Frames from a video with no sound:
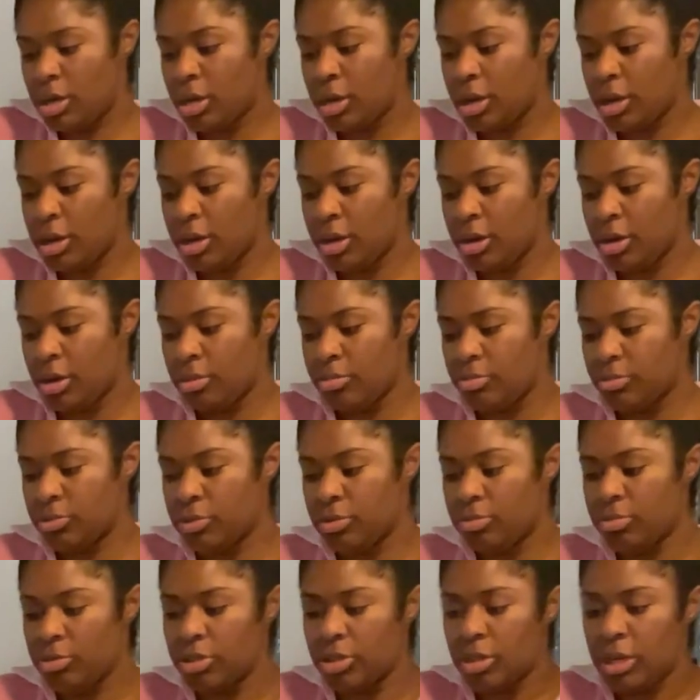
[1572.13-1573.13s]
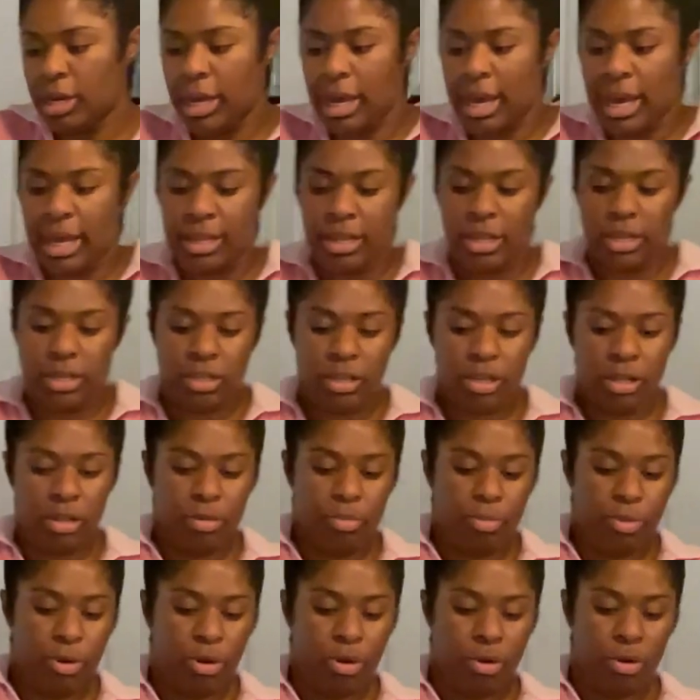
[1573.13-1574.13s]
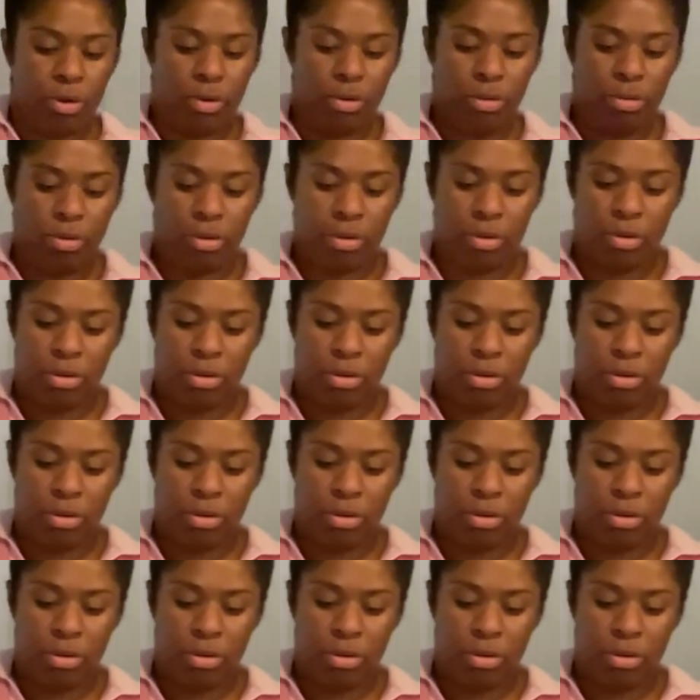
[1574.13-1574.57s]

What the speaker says: So I'm just going to add this to the bowl.